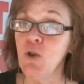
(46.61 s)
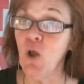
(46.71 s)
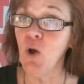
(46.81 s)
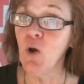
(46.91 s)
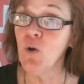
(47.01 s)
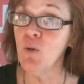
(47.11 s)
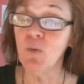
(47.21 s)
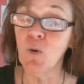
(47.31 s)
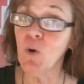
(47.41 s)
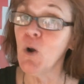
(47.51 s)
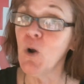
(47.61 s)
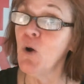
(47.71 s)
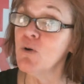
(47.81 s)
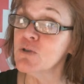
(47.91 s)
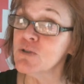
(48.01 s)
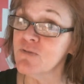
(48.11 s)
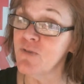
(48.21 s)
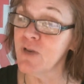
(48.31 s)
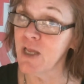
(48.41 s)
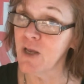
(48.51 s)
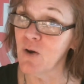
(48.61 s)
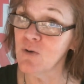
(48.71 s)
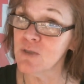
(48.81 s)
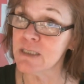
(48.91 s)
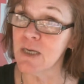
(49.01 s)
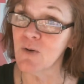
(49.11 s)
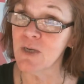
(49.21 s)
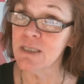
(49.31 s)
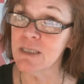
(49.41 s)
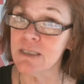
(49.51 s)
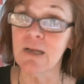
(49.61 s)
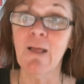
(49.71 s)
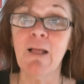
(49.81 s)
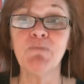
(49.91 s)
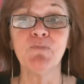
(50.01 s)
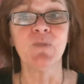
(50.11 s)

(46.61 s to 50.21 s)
No More Odors video series.